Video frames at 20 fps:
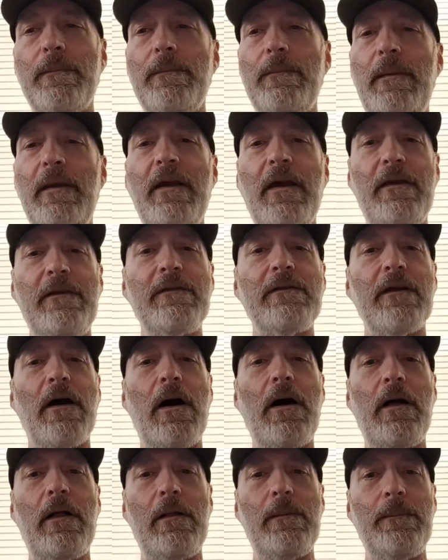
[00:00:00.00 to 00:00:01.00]
because
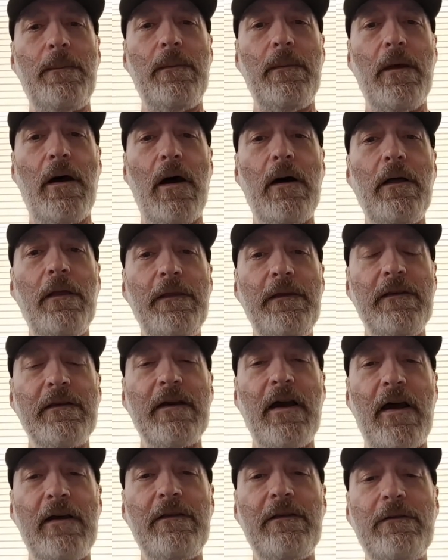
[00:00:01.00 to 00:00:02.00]
all these
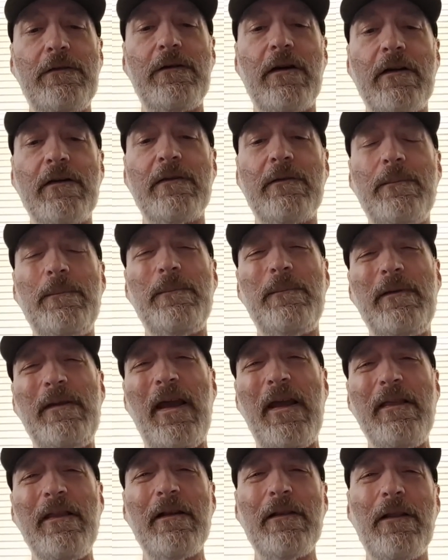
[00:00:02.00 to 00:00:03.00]
constructs
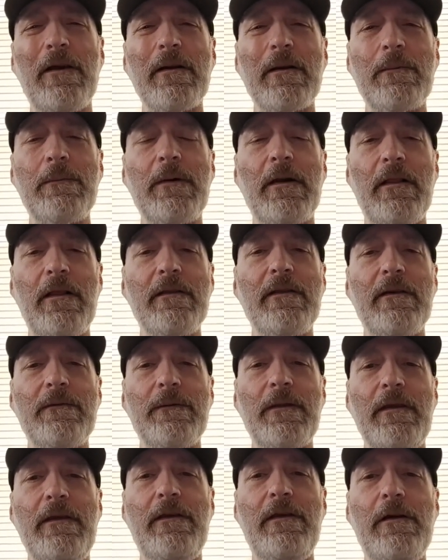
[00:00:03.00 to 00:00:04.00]
tend to look
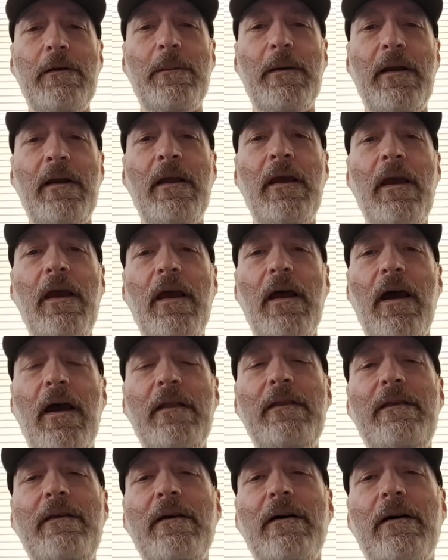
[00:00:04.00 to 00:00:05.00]
relatively human
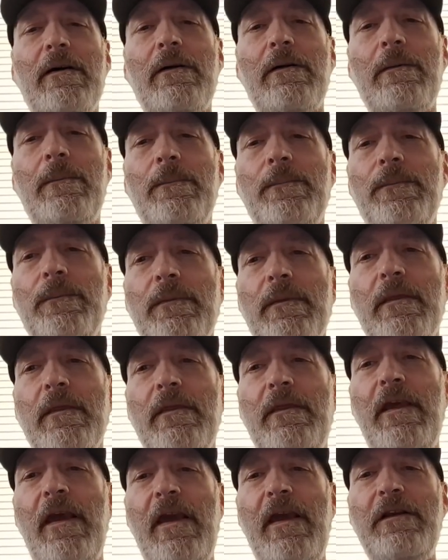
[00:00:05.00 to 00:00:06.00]
until
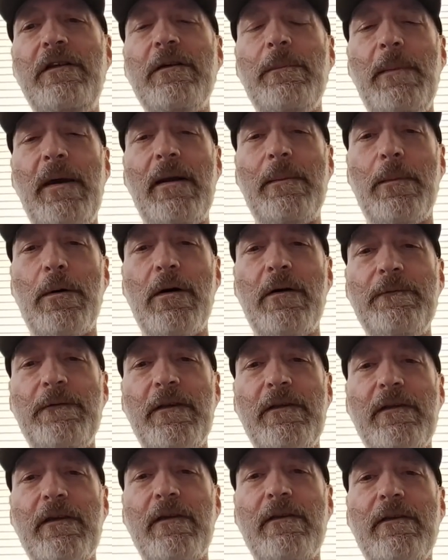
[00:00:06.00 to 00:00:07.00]
the age of
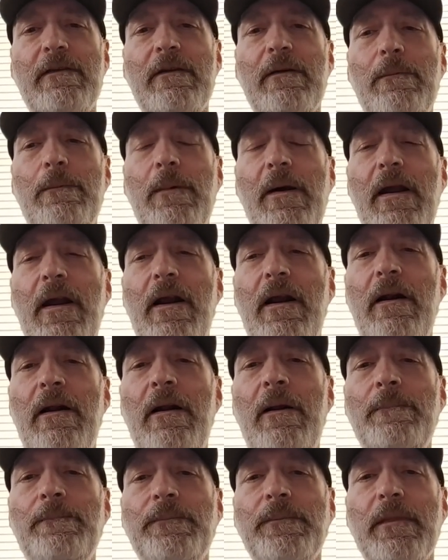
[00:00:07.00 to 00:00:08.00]
metamorphosis,
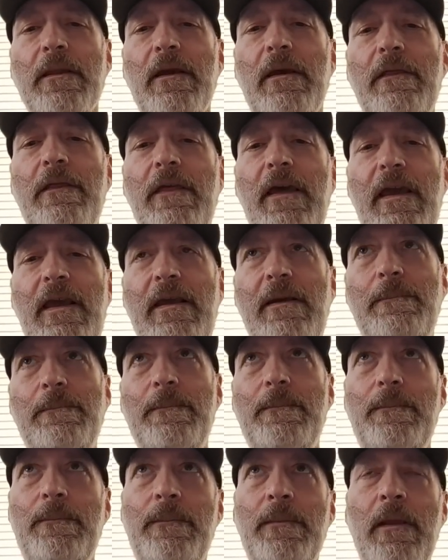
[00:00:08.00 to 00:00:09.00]
they
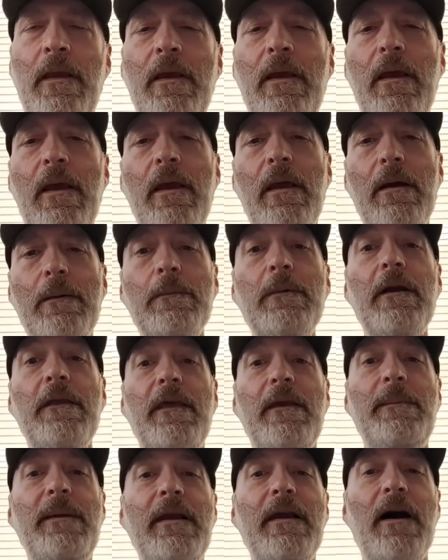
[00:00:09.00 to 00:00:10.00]
where
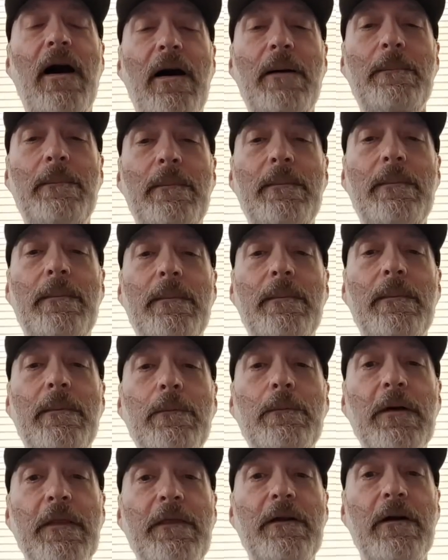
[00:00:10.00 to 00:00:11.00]
they become
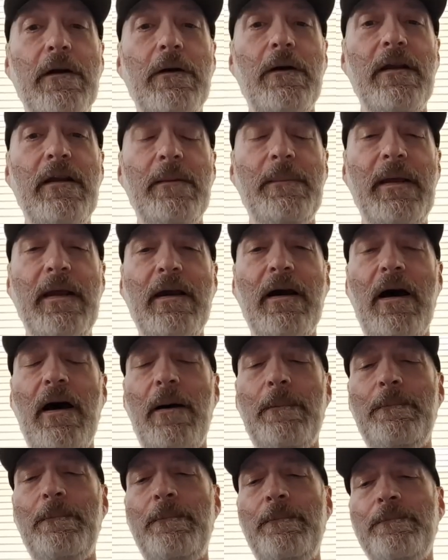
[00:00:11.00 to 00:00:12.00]
what they're going to
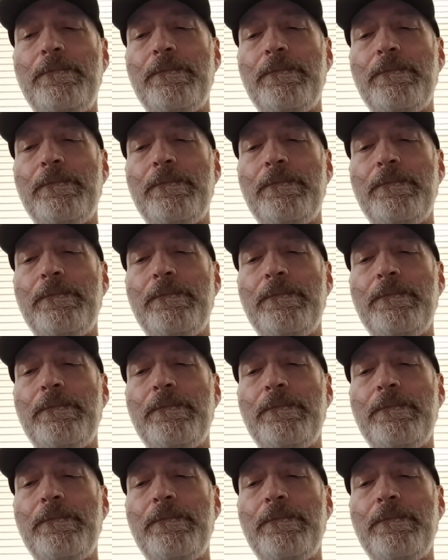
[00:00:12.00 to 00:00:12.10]
become.